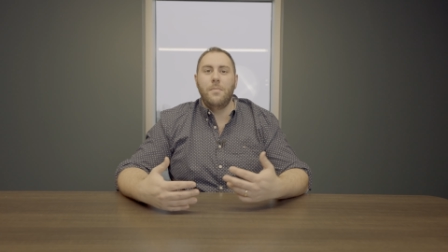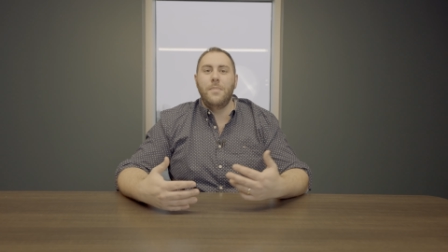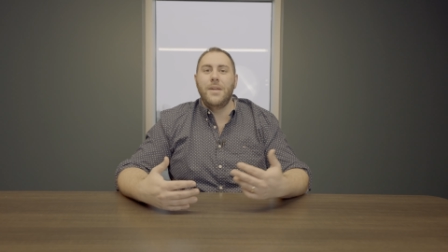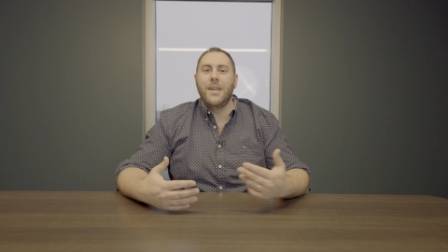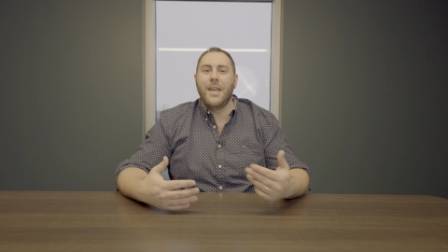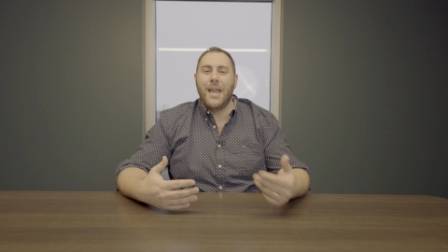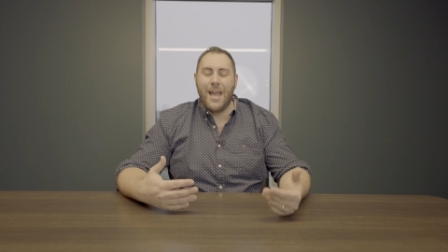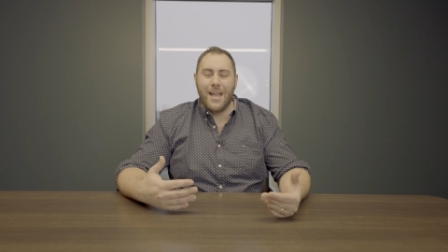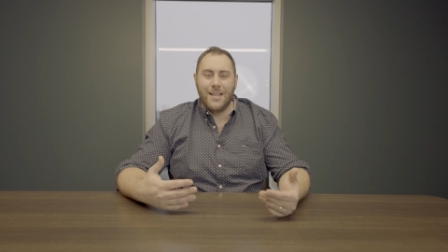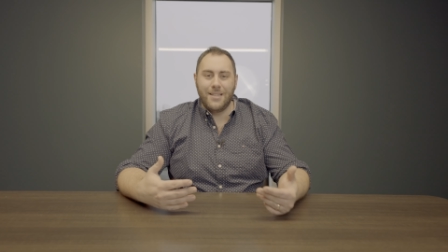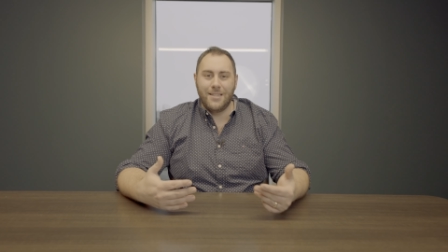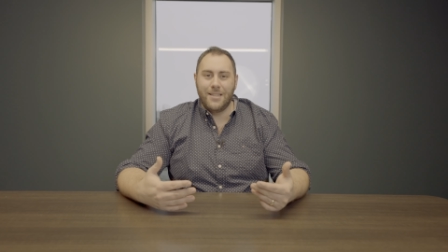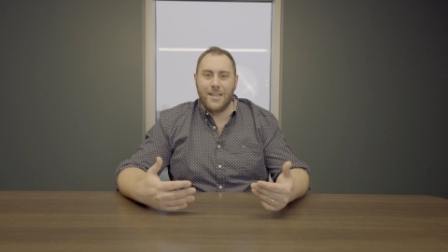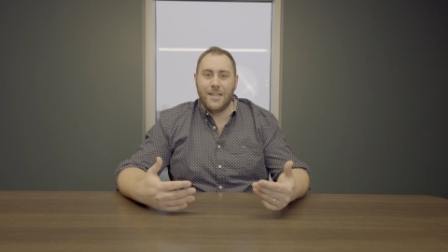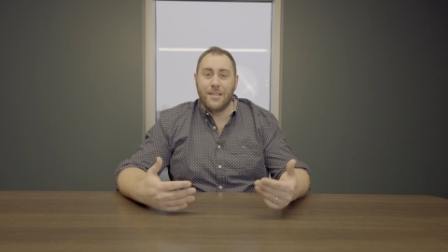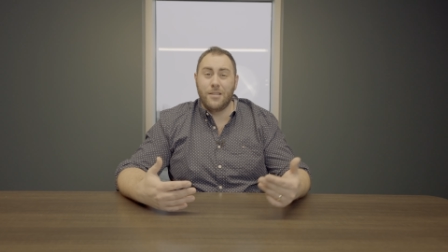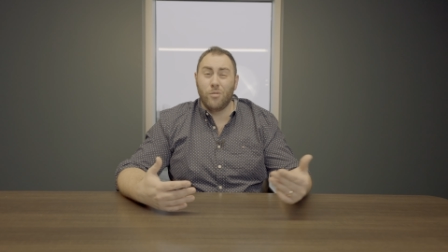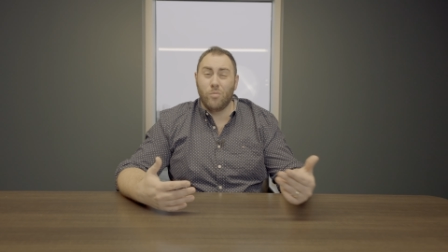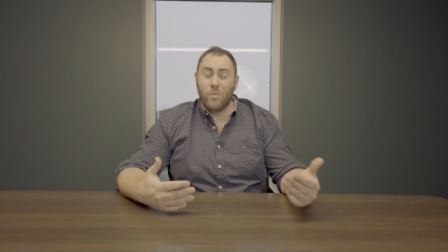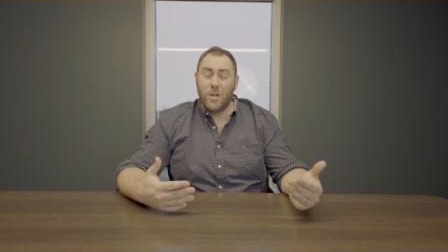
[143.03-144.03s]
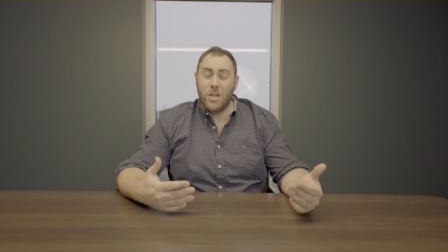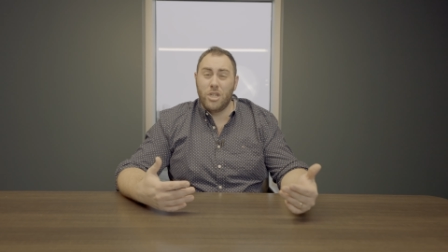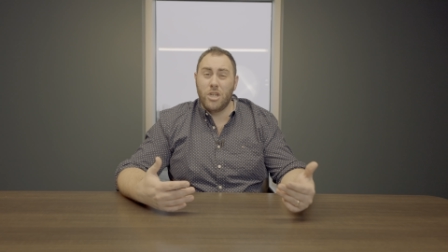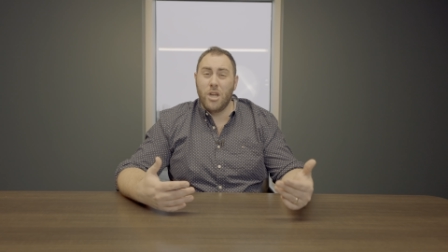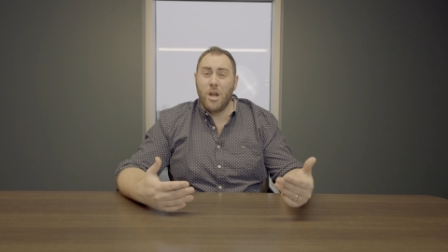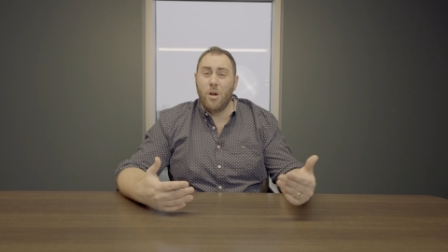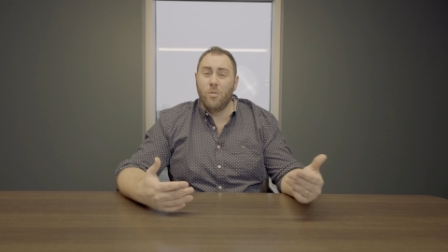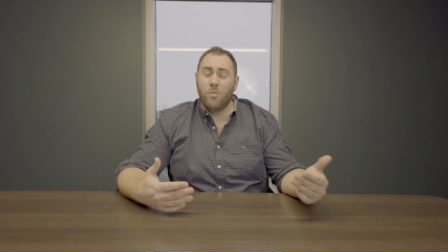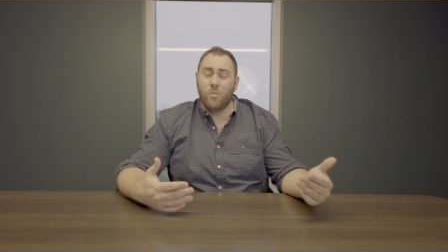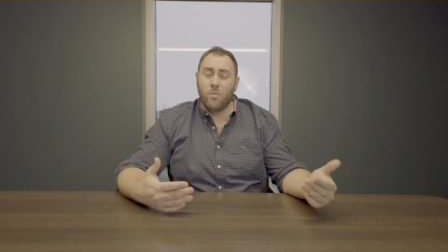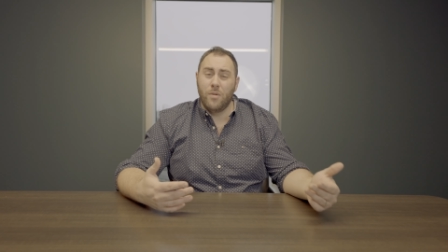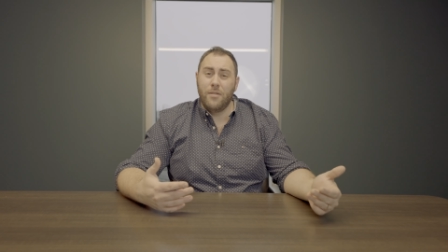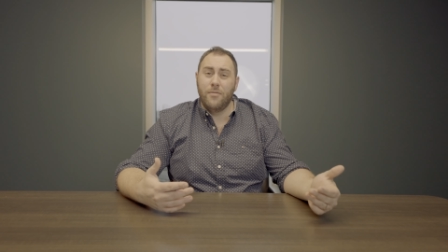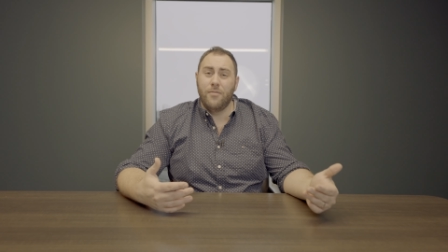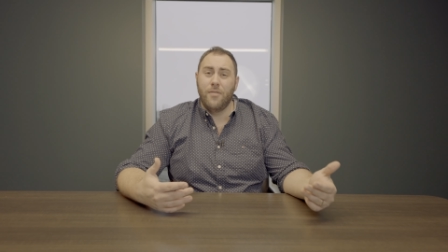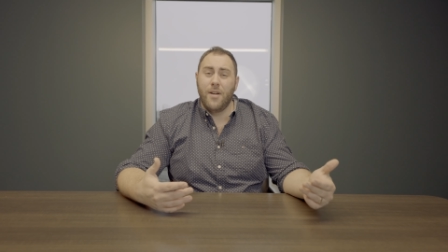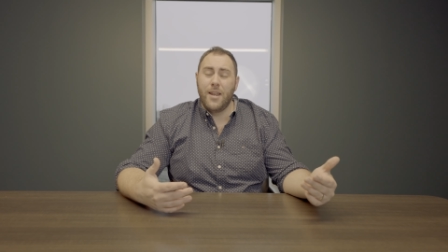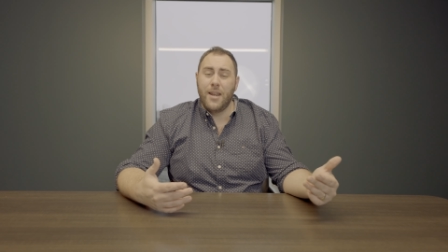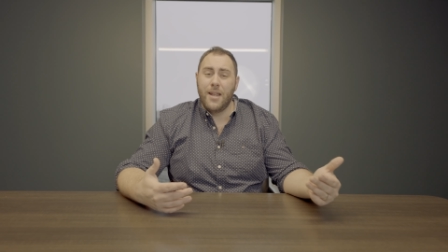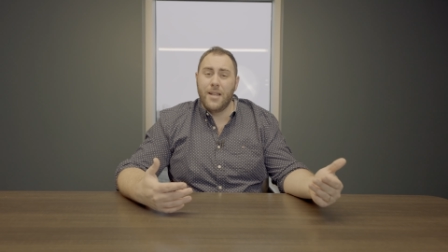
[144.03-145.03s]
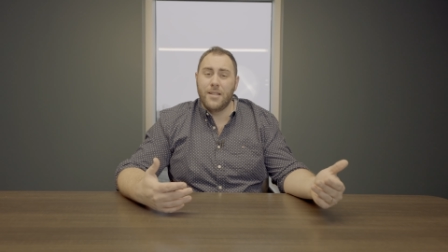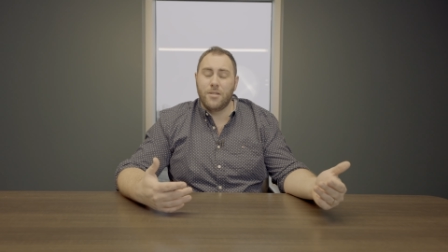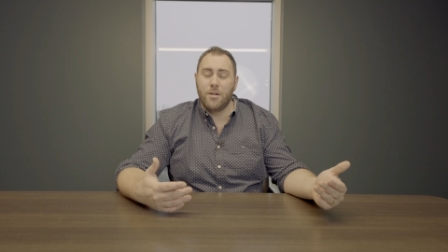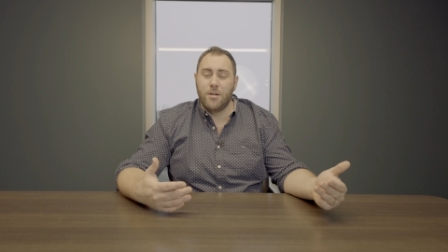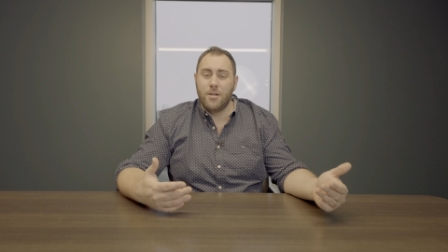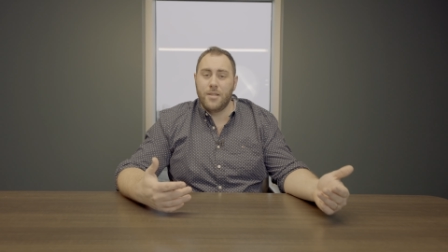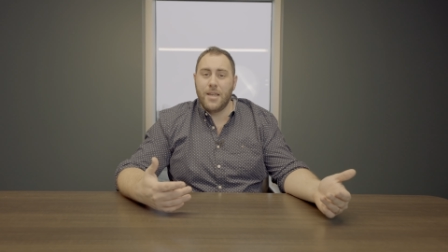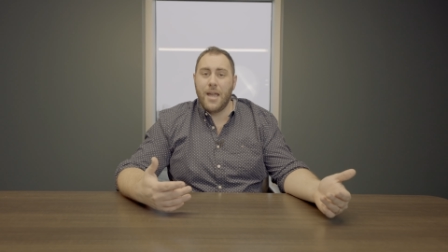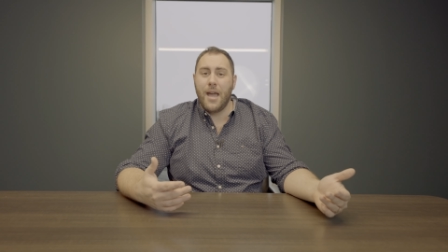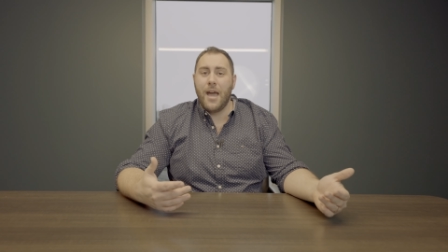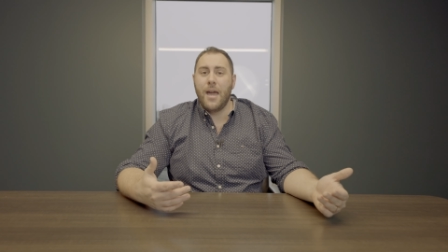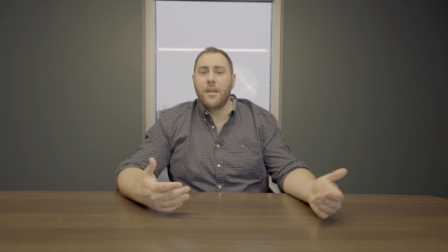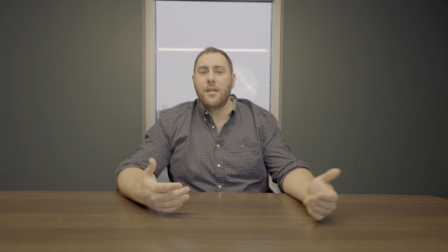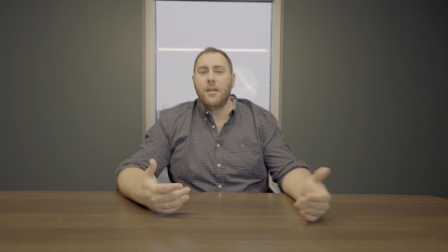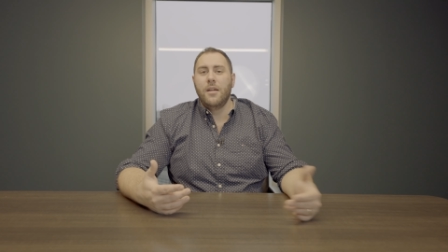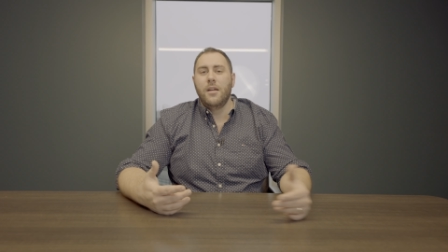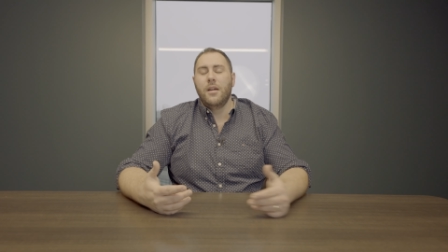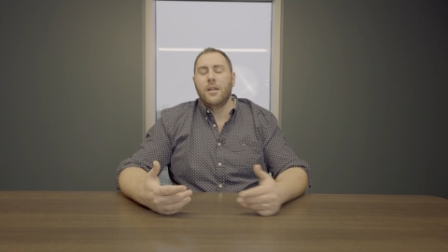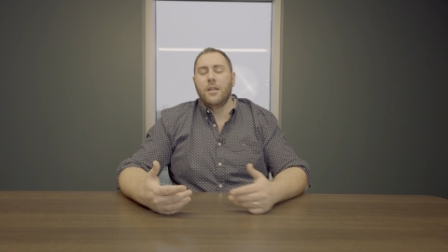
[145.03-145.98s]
be hesitant to reach out and refinance our debt?